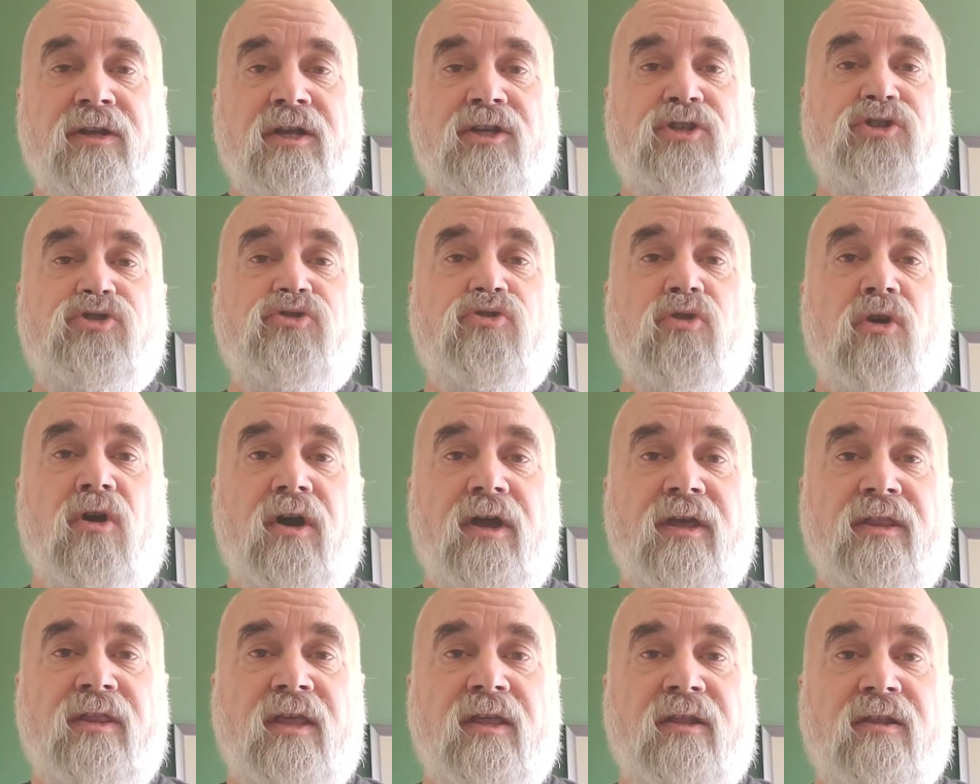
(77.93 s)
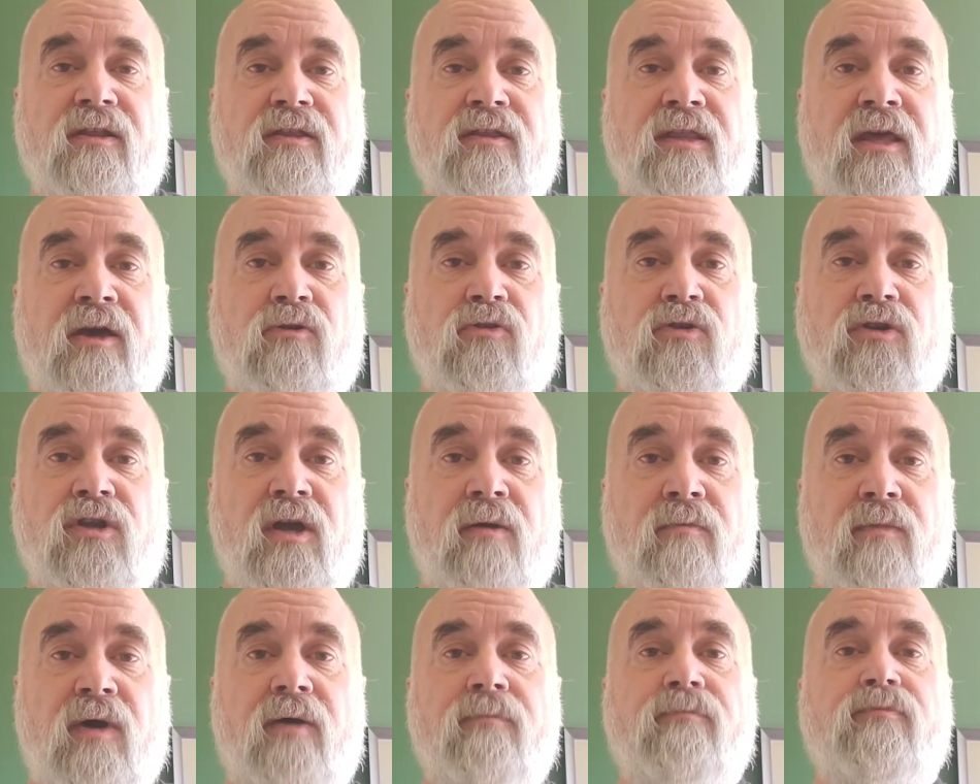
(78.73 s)
drawing that'll
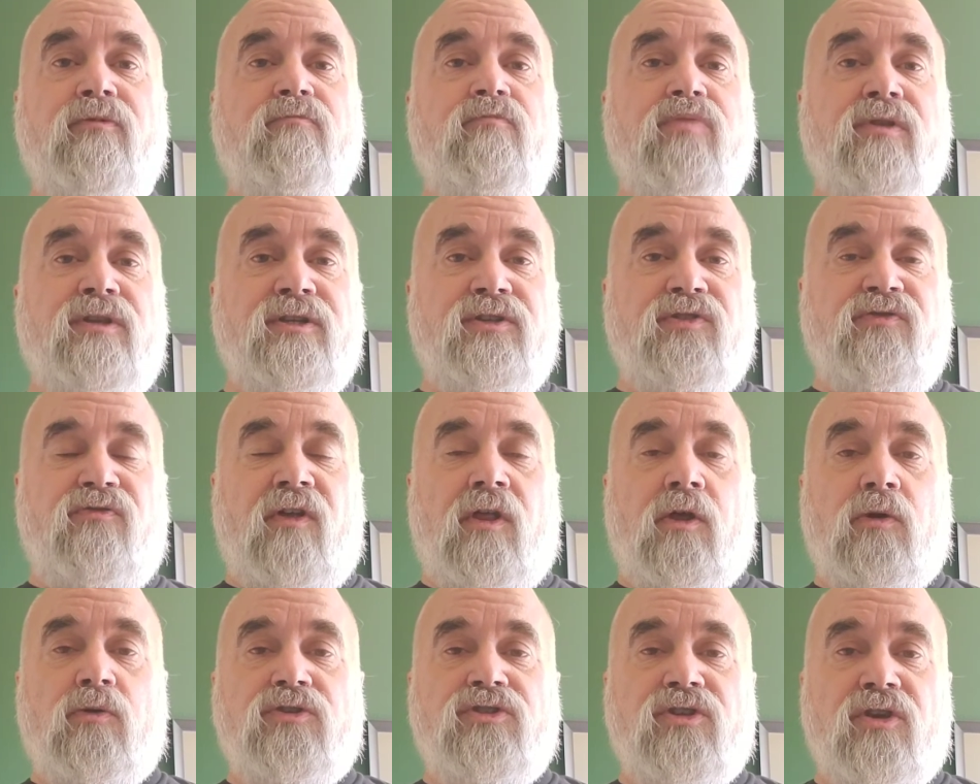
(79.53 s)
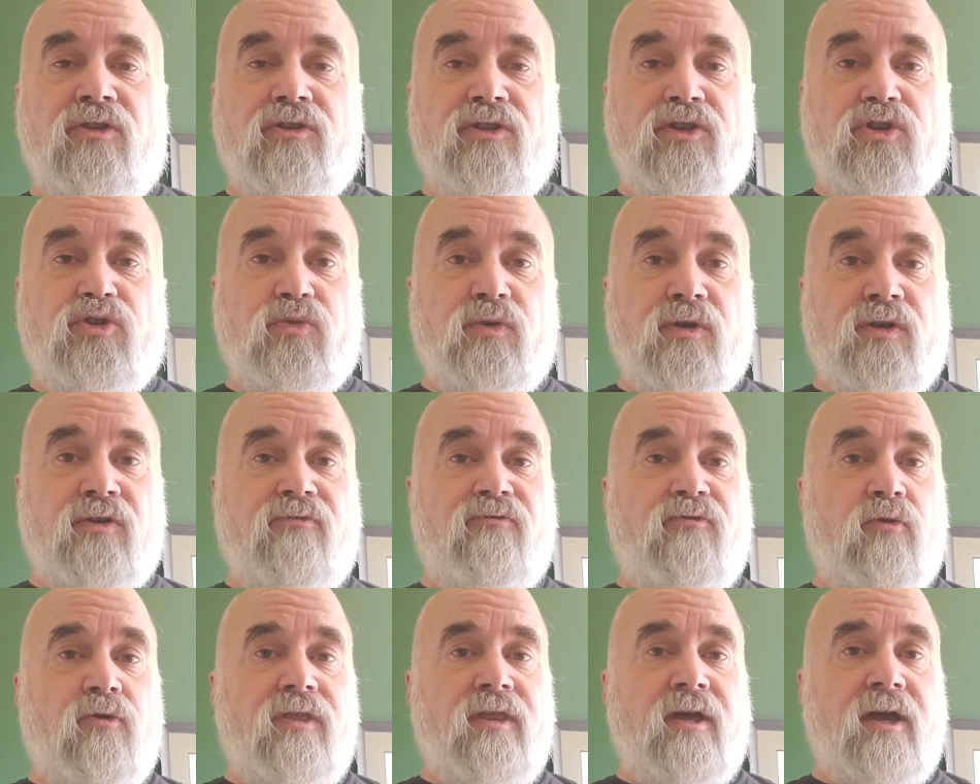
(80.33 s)
come up. Please follow us on the Twitter
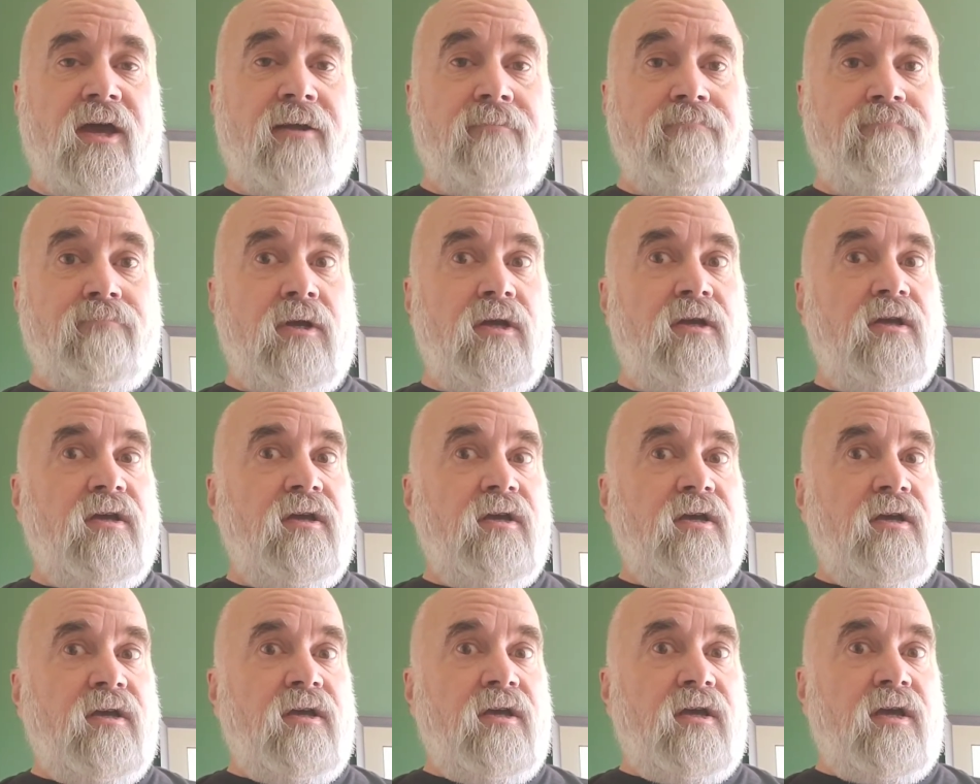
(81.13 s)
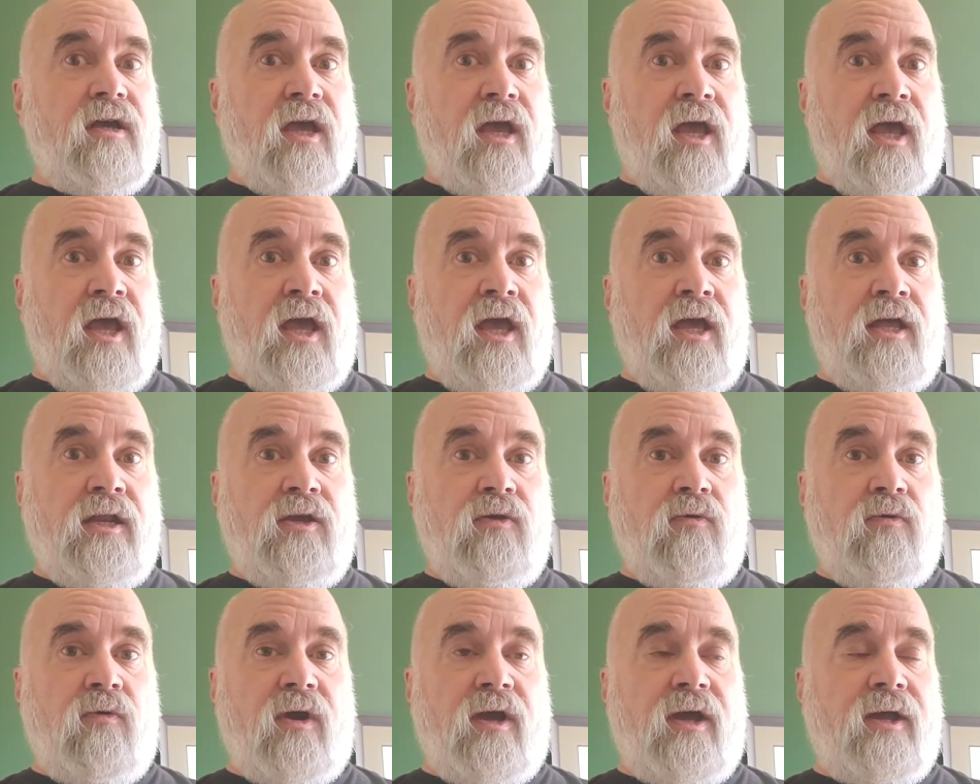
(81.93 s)
for that.
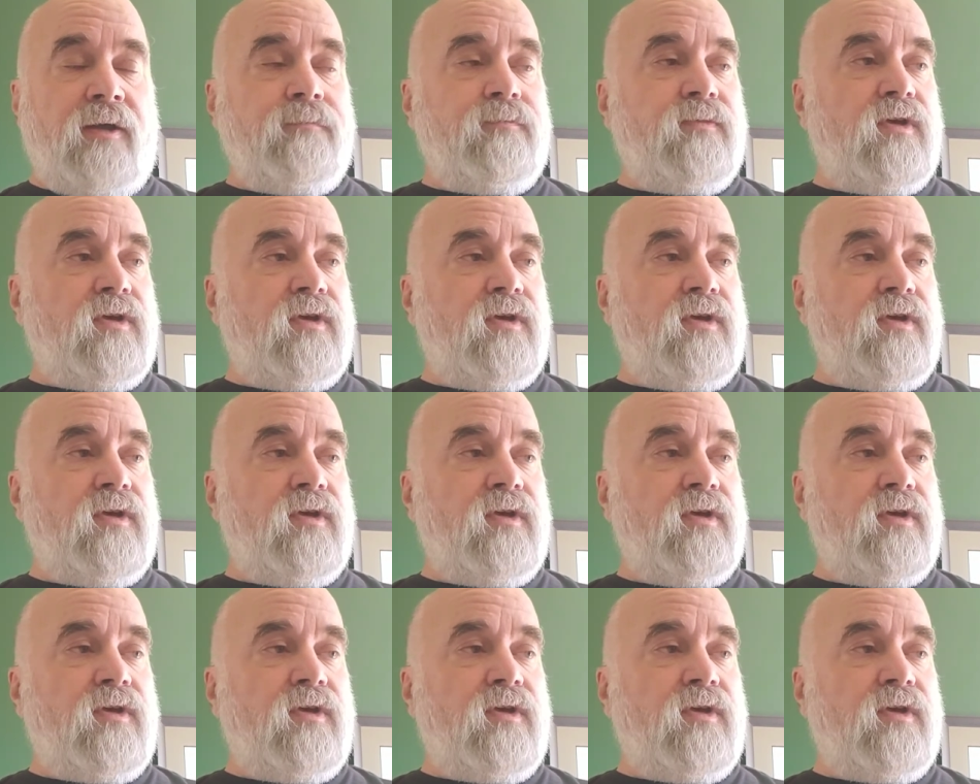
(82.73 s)
Anyway,